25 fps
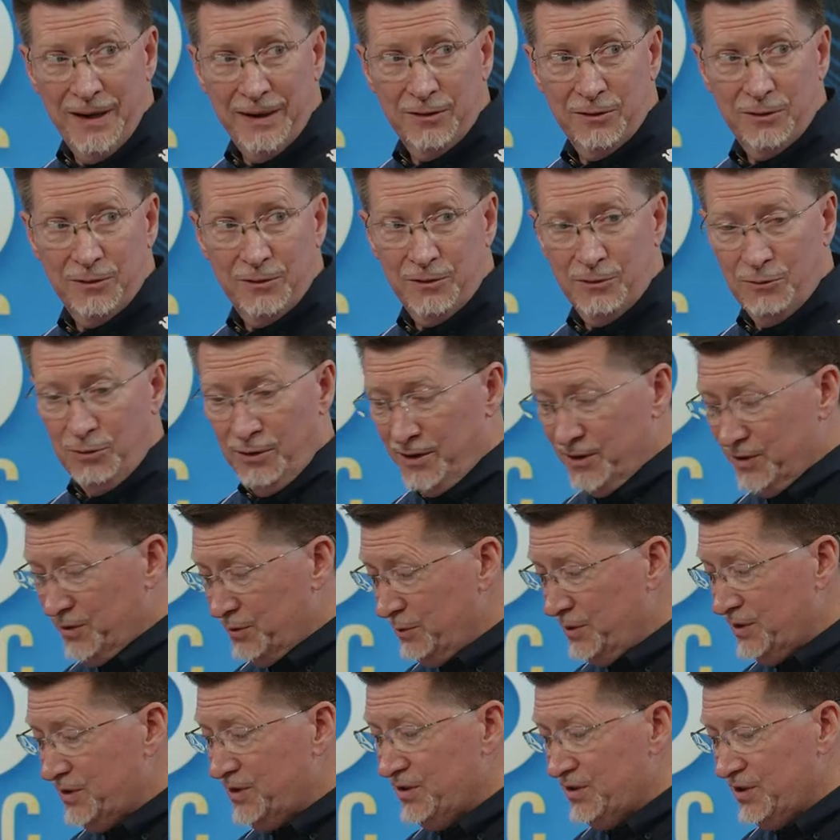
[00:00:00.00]
bank. Credit
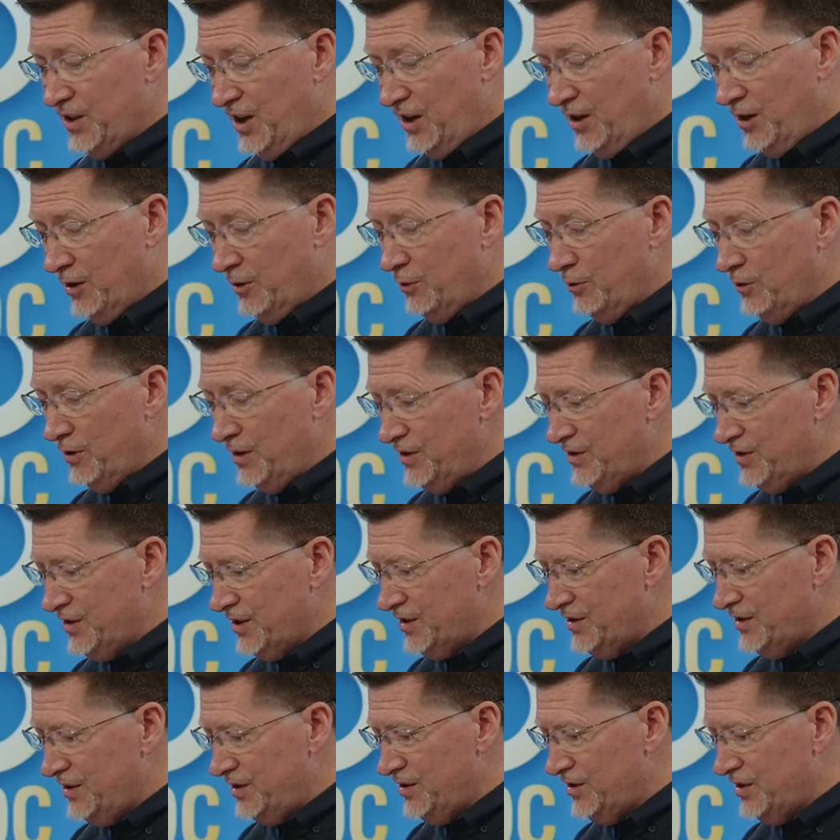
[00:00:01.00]
Suisse is a
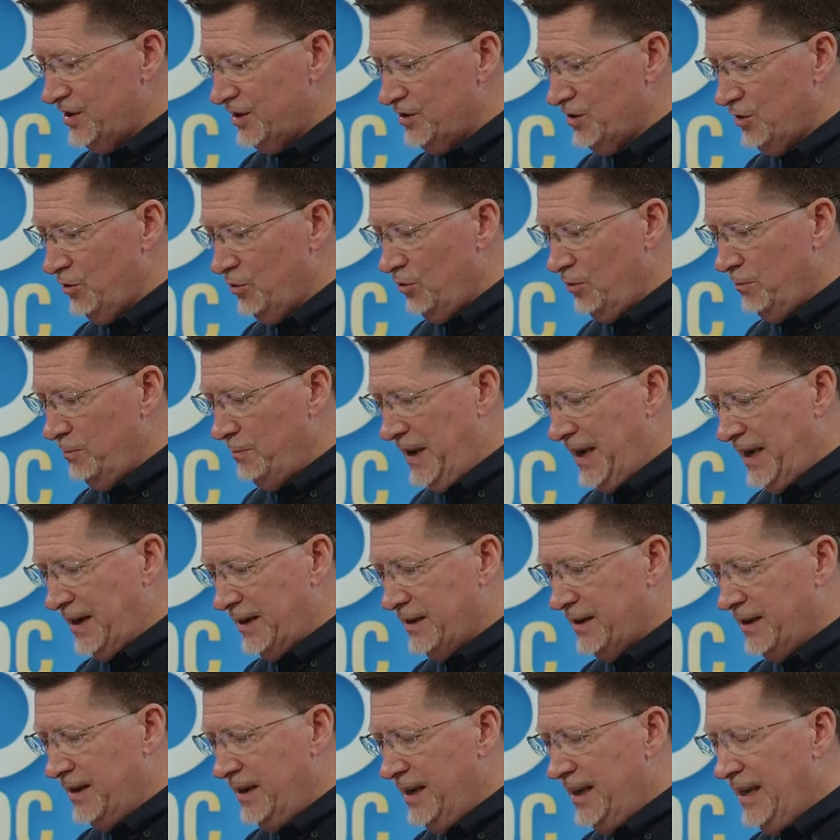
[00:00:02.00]
166-year-old
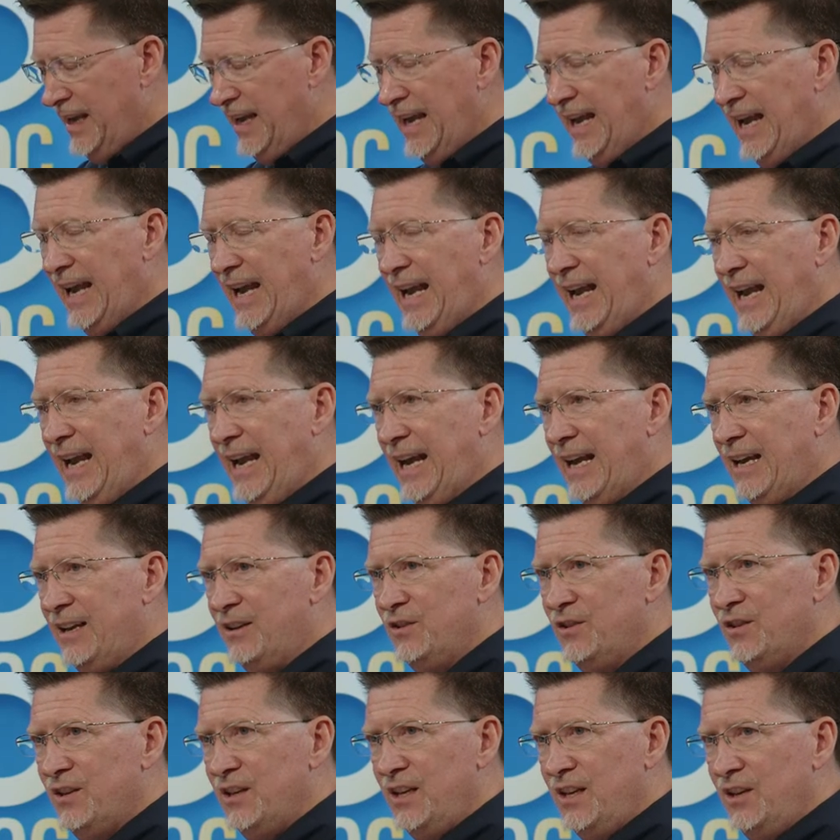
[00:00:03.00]
bank.
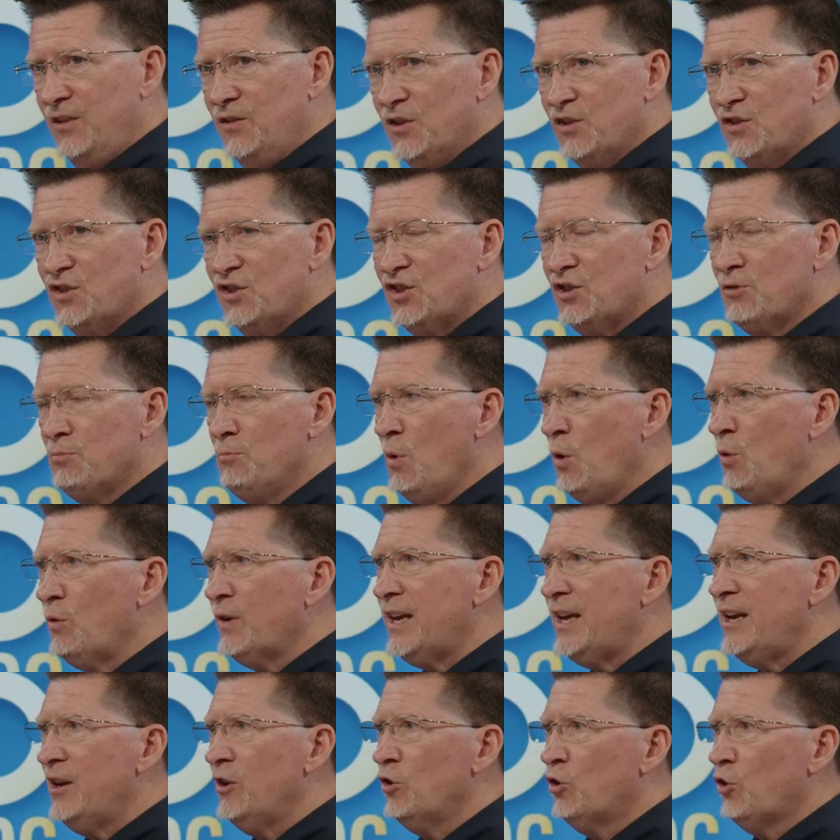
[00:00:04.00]
And in the
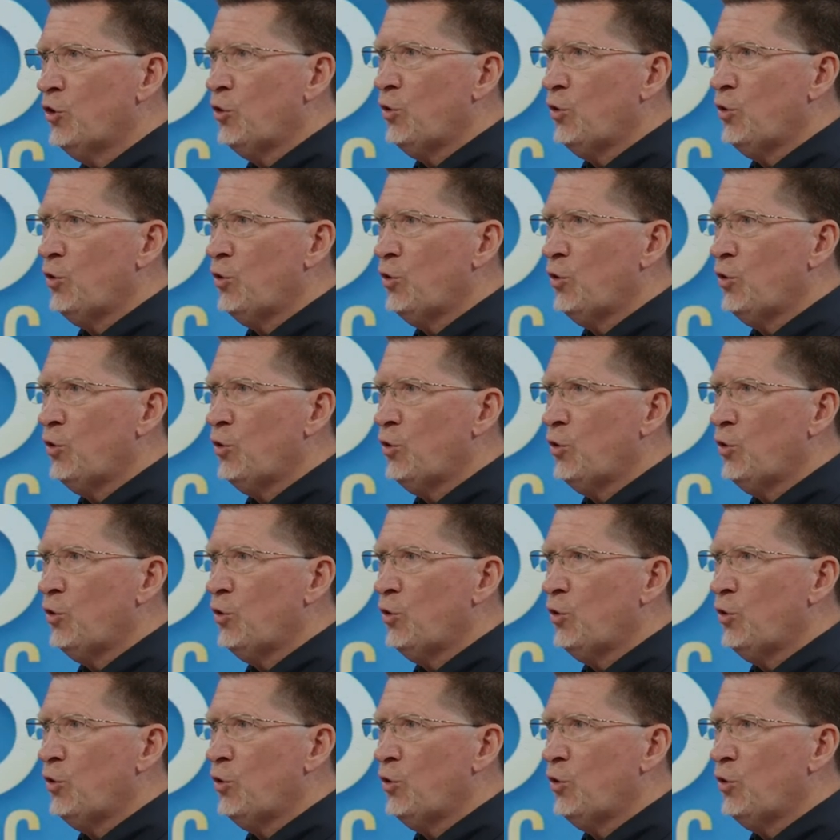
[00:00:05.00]
smoking